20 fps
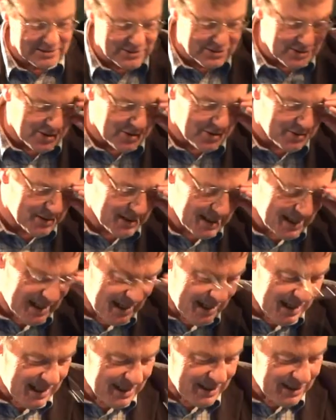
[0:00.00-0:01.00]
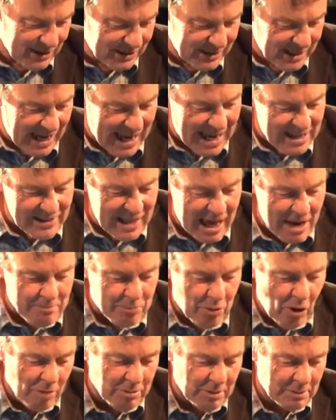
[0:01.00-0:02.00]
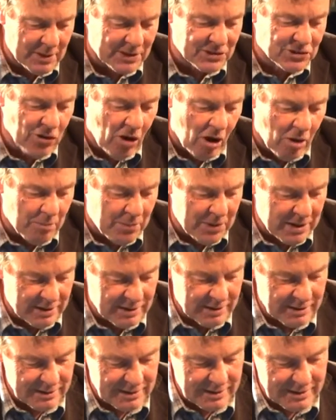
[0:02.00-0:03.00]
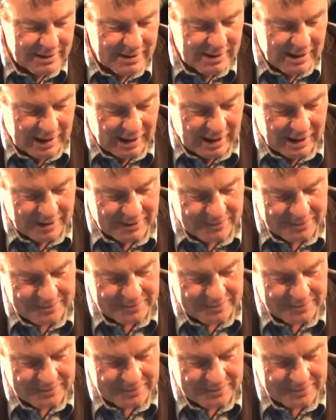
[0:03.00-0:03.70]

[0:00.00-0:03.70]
So that, that problem has not been uh,